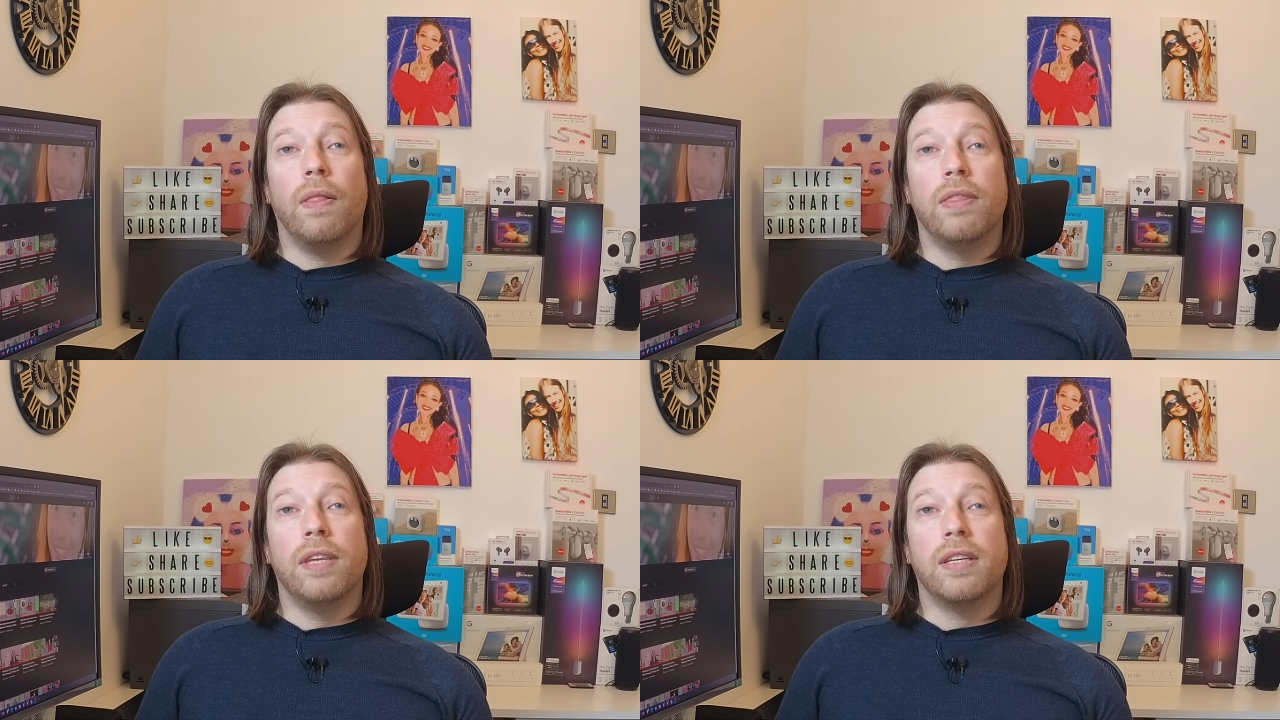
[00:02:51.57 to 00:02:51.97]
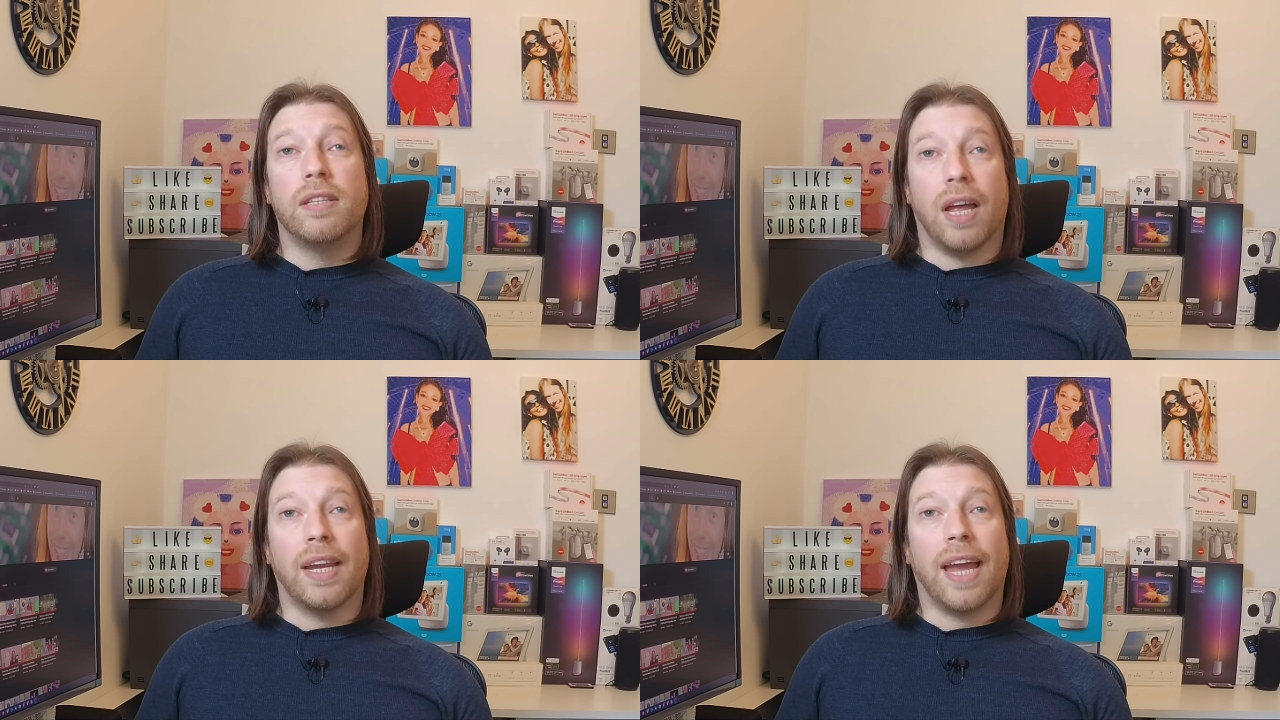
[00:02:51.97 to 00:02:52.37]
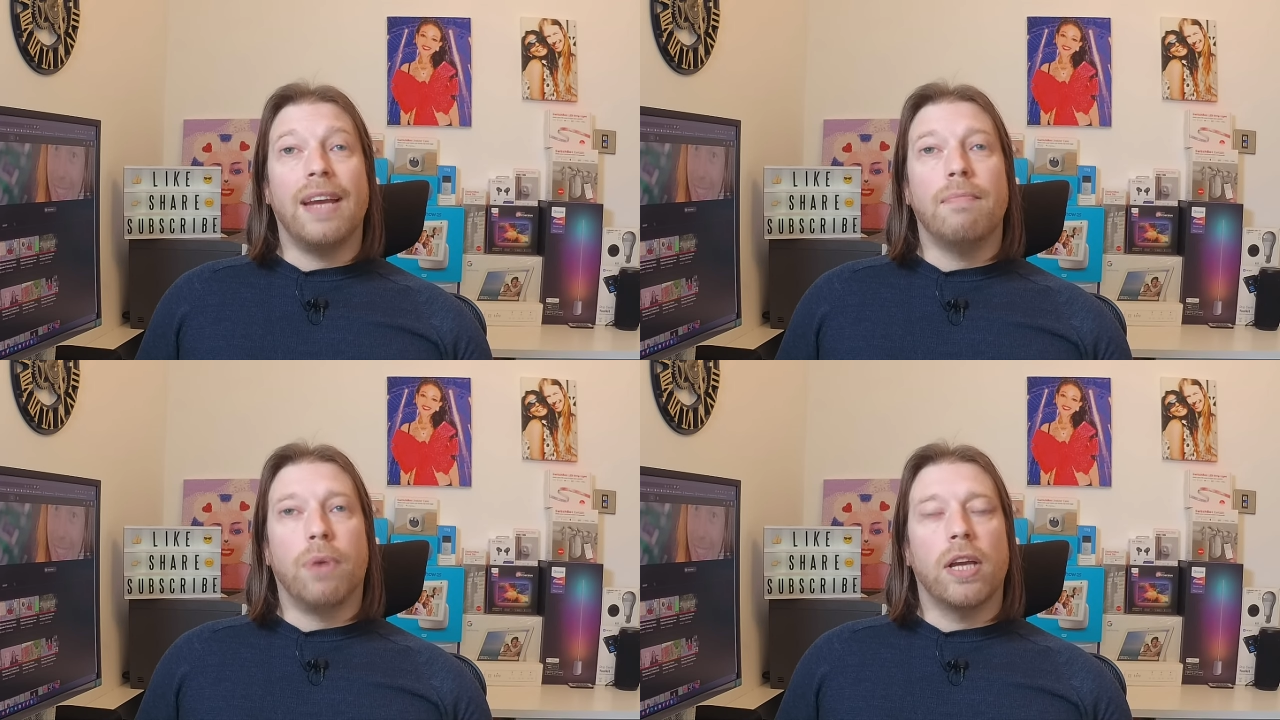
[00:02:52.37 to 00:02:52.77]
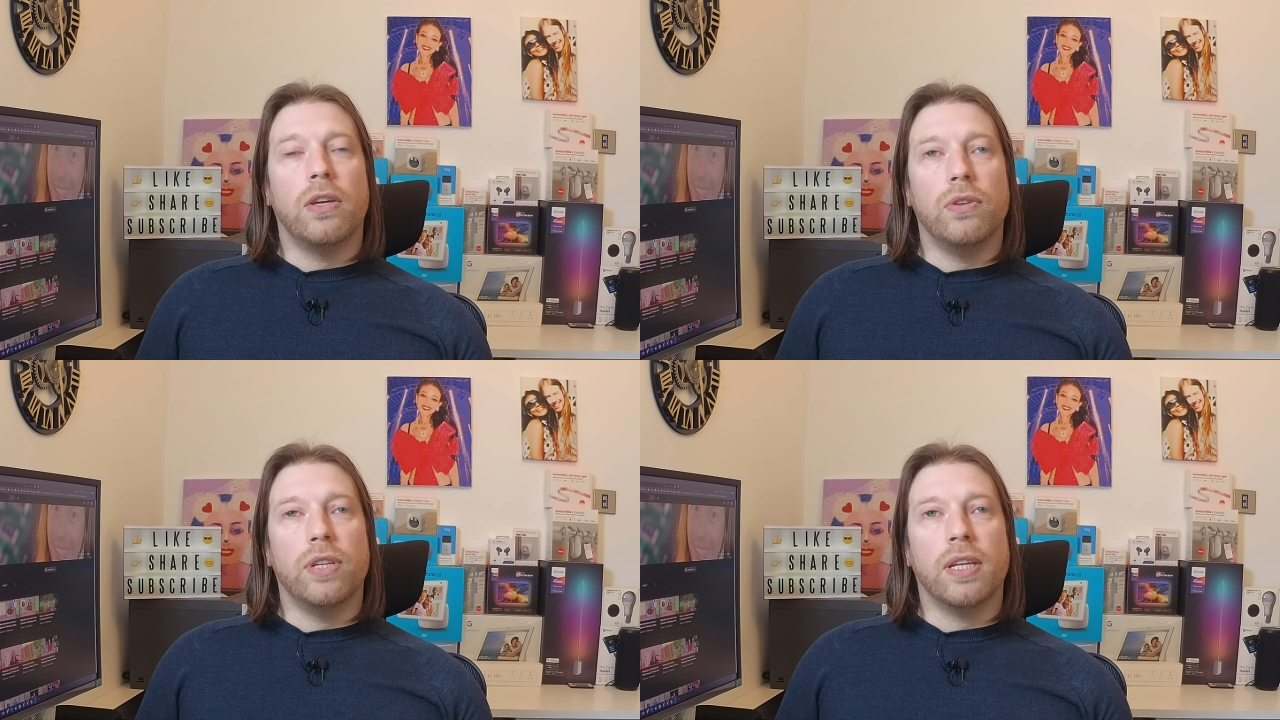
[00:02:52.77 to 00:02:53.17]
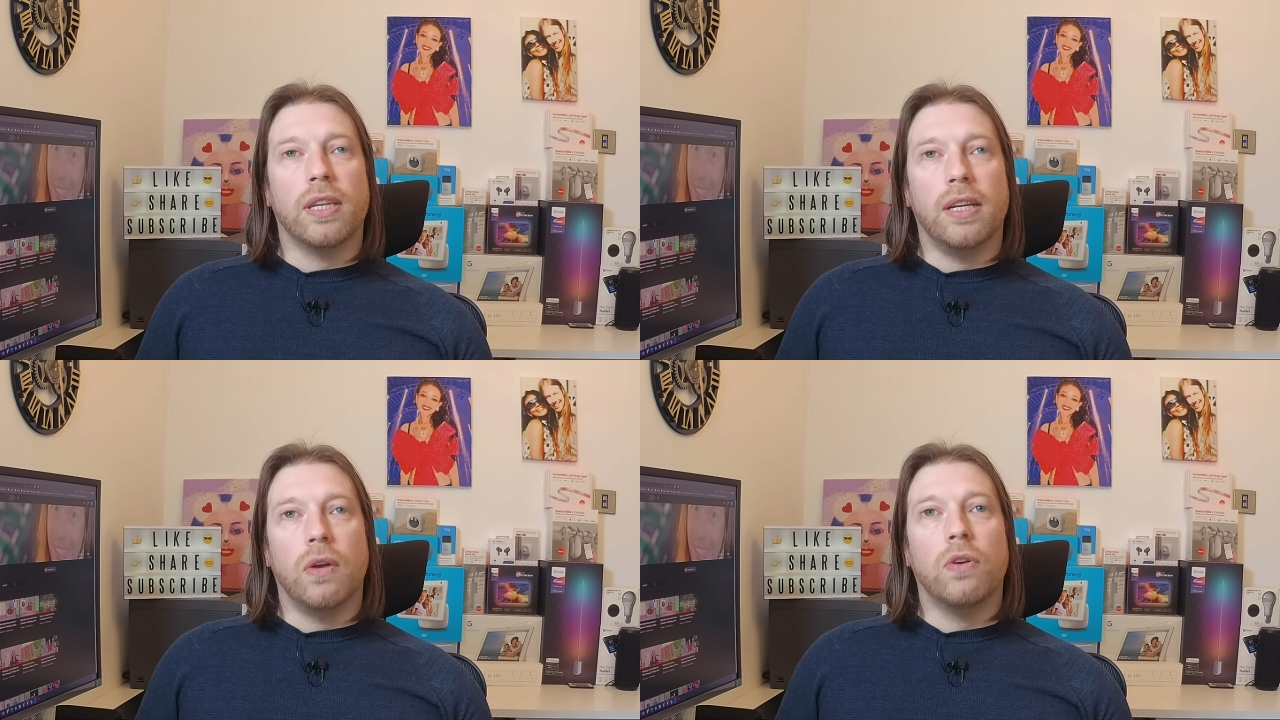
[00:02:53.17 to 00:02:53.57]
This is done again by using
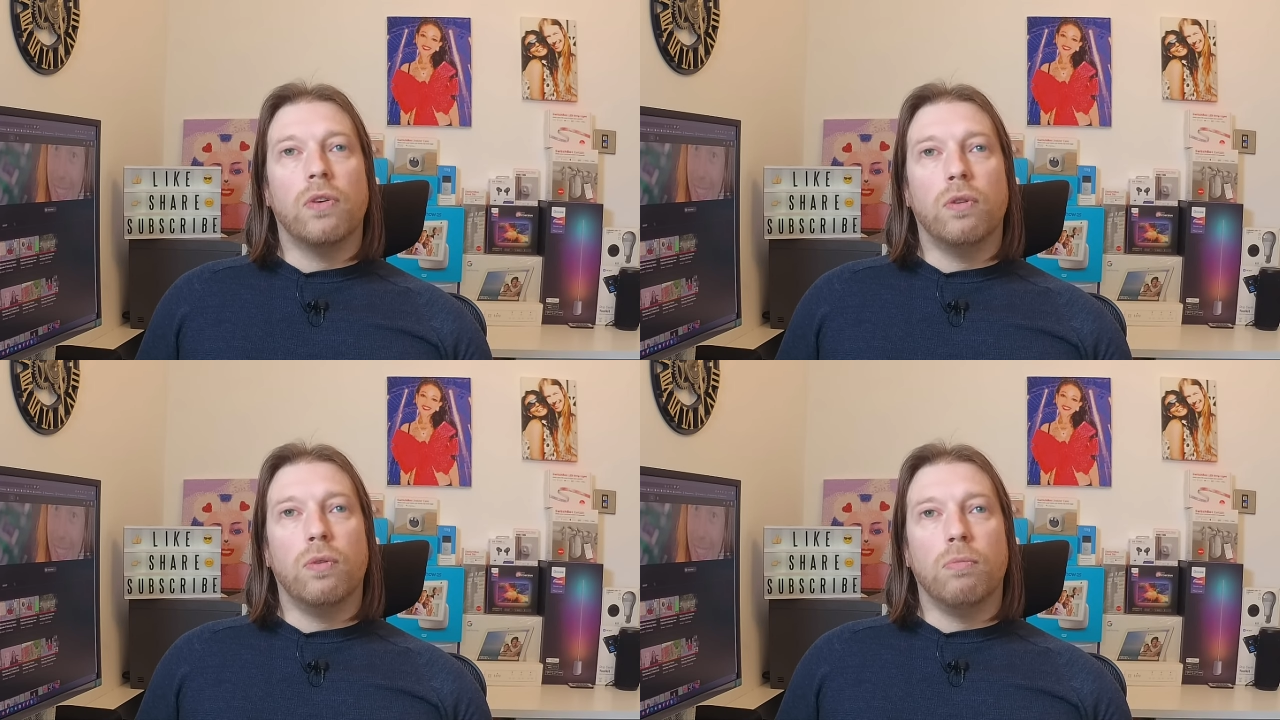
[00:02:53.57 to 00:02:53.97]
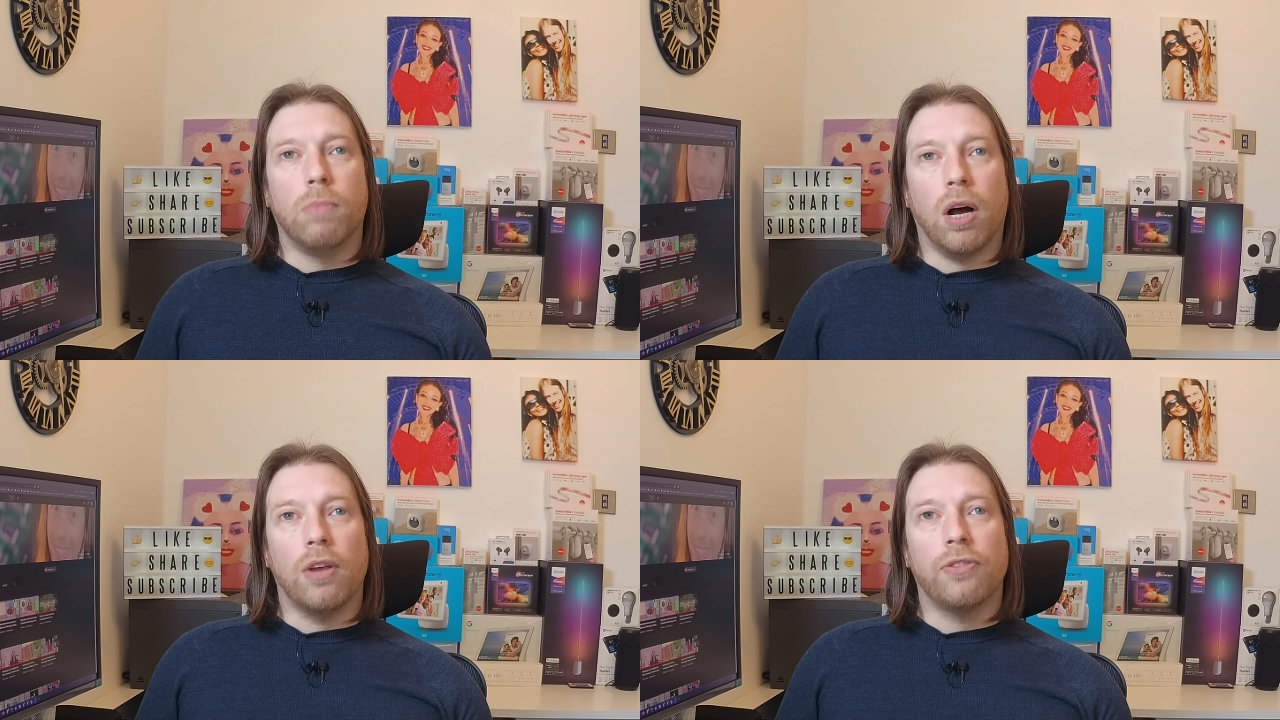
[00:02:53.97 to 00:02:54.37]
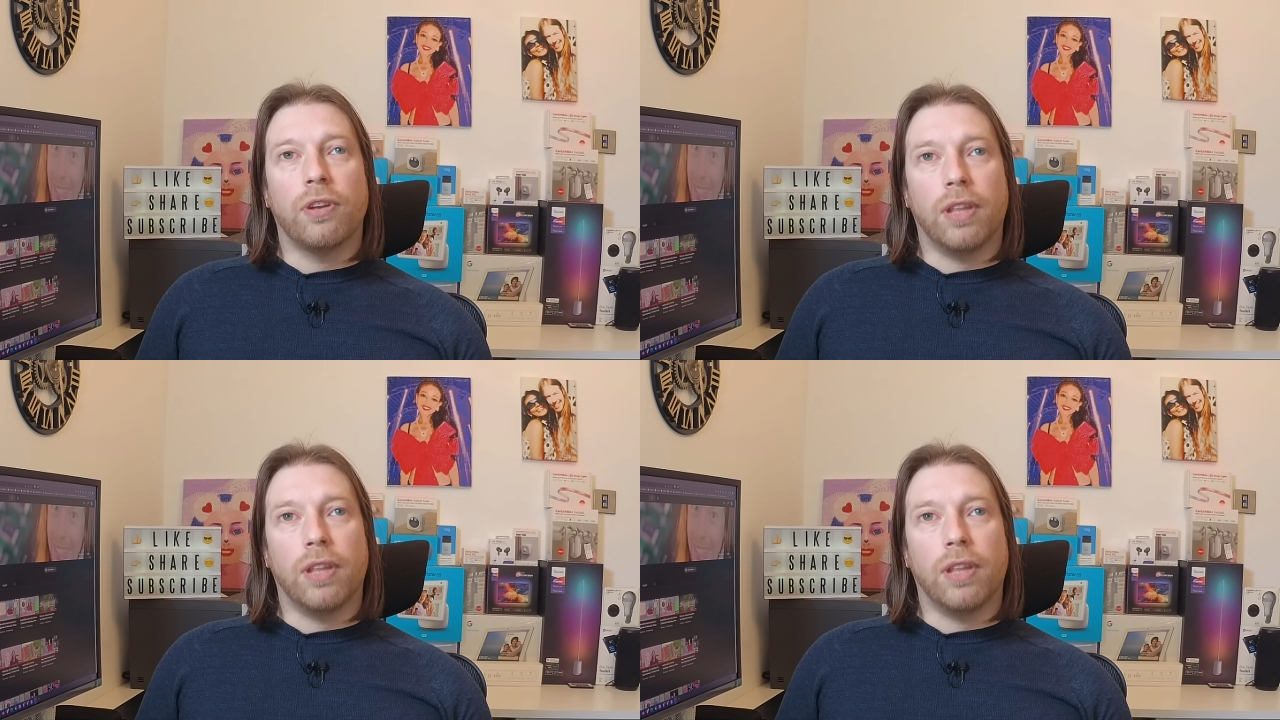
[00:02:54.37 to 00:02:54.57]
the local mast